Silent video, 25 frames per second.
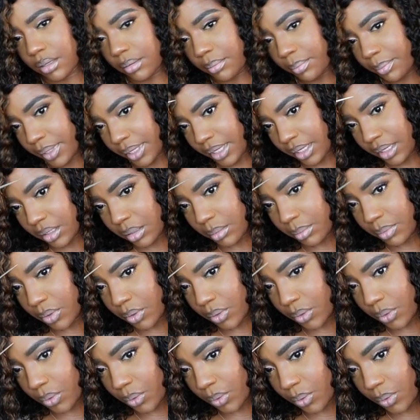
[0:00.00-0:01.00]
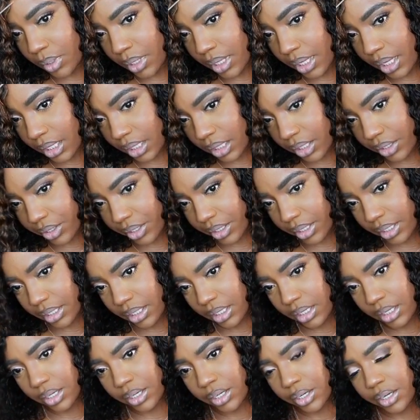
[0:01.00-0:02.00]
peekaboo color in
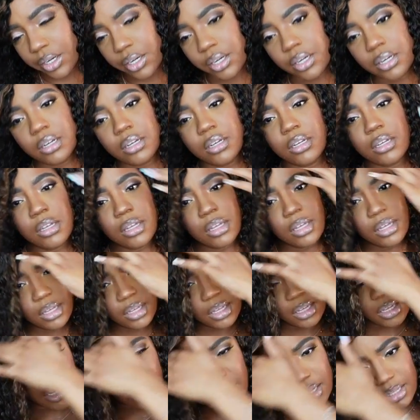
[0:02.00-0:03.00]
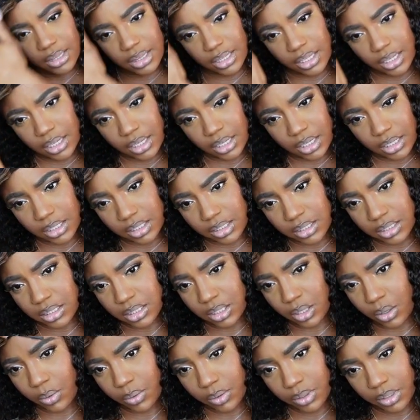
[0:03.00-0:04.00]
here. I think it is so